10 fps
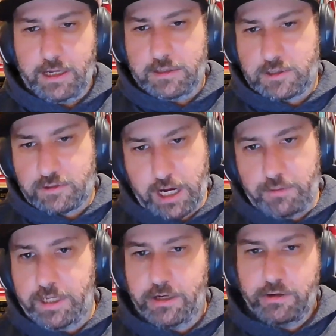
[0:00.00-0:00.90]
trade
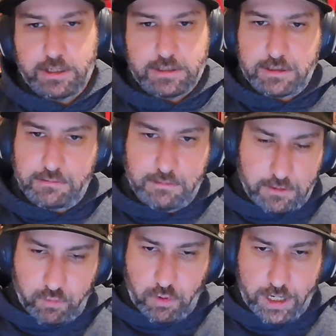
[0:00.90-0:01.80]
periods
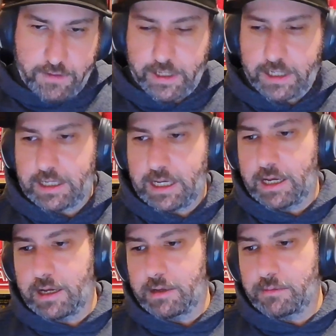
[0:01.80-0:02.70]
and whatever.
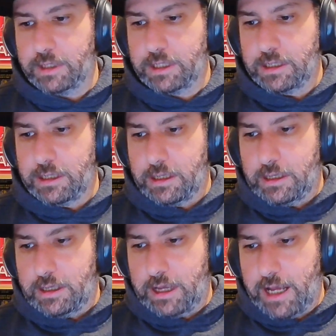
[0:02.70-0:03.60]
And
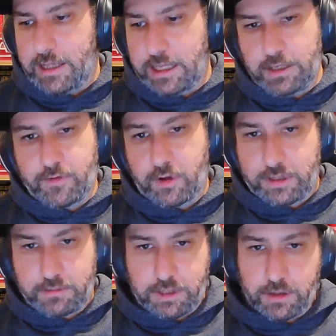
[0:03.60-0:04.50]
then you've got
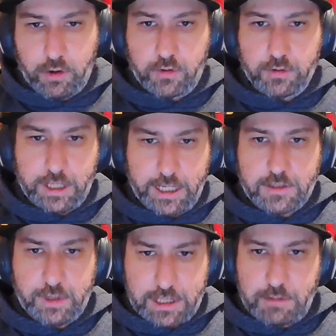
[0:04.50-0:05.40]
the local
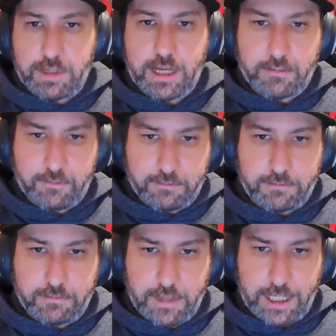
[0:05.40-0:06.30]
leagues, which then become,
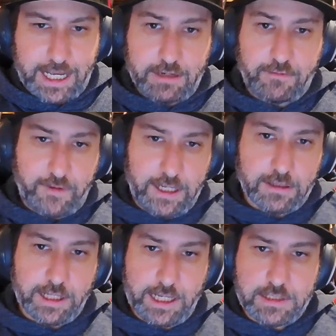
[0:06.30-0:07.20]
again, feeder
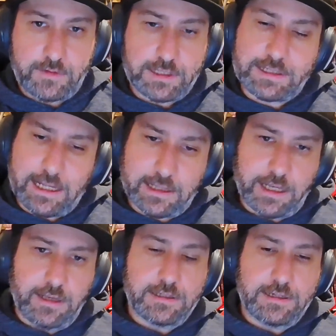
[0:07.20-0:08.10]
leagues for the state
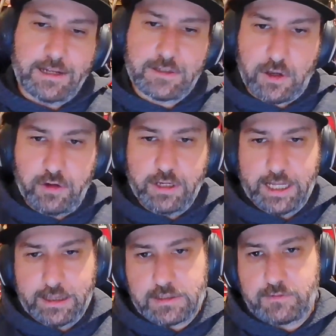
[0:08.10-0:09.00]
leagues. And so you
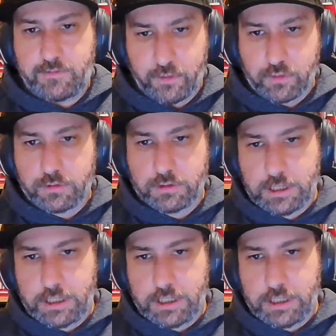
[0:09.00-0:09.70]
get this full